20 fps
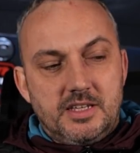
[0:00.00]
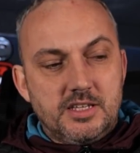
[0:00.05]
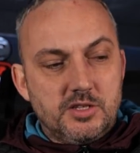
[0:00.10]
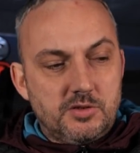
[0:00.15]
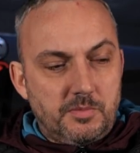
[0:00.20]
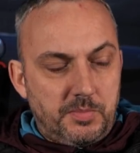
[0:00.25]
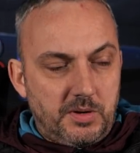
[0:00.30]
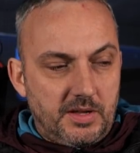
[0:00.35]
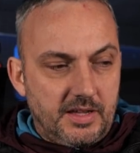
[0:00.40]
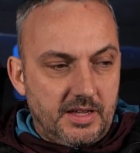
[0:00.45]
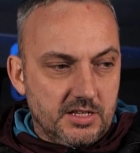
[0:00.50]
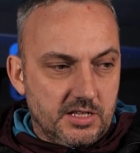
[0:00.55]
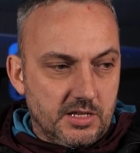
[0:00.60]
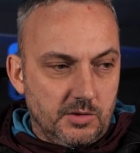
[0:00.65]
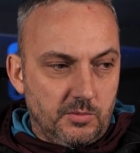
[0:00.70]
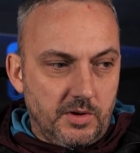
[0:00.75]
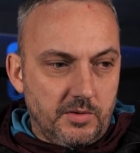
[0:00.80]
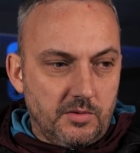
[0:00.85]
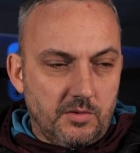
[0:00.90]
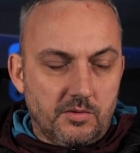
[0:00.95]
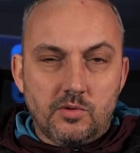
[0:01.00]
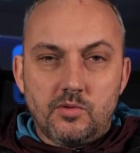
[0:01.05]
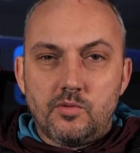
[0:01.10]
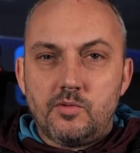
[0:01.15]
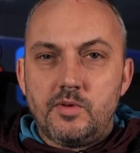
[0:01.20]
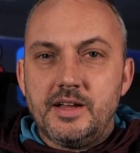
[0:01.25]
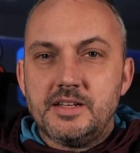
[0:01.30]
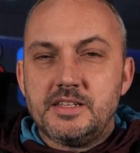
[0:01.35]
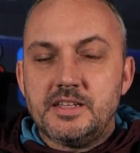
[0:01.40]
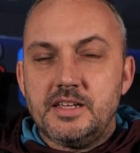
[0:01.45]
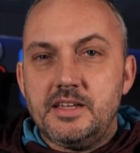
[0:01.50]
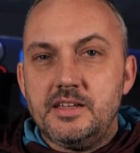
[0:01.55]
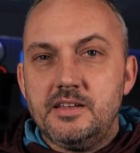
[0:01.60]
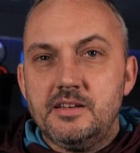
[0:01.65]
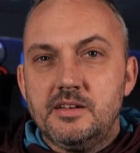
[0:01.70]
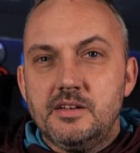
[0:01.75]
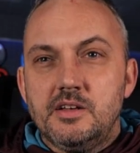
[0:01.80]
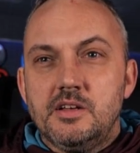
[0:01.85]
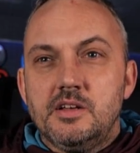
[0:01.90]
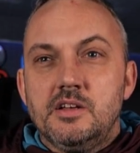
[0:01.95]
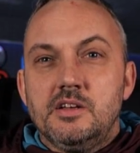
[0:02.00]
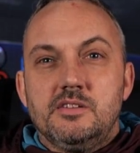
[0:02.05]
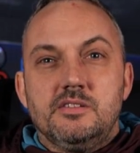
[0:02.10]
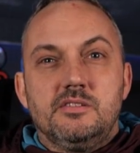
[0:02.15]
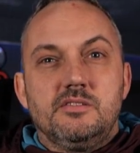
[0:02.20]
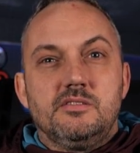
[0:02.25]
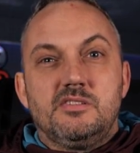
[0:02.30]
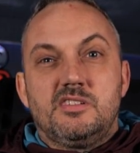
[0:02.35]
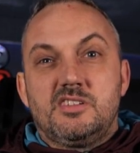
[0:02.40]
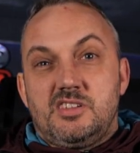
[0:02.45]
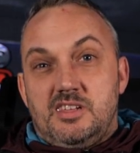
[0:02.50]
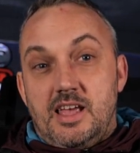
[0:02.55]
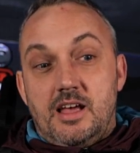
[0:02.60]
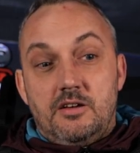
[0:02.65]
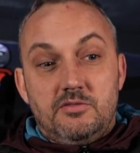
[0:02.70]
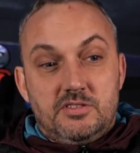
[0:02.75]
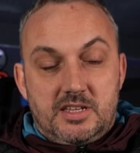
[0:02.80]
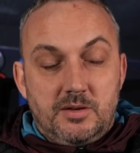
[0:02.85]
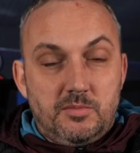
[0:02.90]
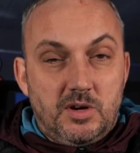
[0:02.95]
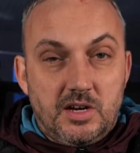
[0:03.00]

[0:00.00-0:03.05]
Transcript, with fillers: These are players that we were already scouting.